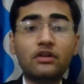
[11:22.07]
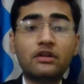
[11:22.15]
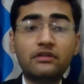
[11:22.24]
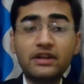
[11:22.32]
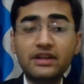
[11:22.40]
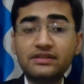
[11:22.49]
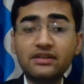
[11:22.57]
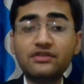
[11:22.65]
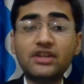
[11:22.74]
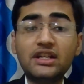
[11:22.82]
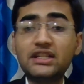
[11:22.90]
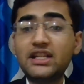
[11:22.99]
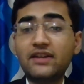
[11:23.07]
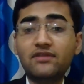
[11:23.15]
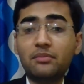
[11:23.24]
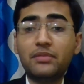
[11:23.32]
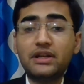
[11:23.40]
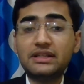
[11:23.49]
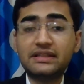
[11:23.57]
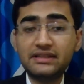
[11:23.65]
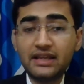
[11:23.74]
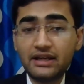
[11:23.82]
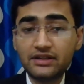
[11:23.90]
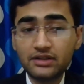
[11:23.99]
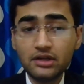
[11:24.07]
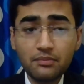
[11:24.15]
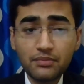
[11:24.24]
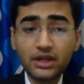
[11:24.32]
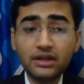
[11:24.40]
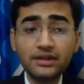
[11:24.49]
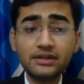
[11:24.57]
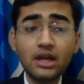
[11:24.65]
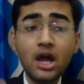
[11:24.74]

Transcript: research and development sector because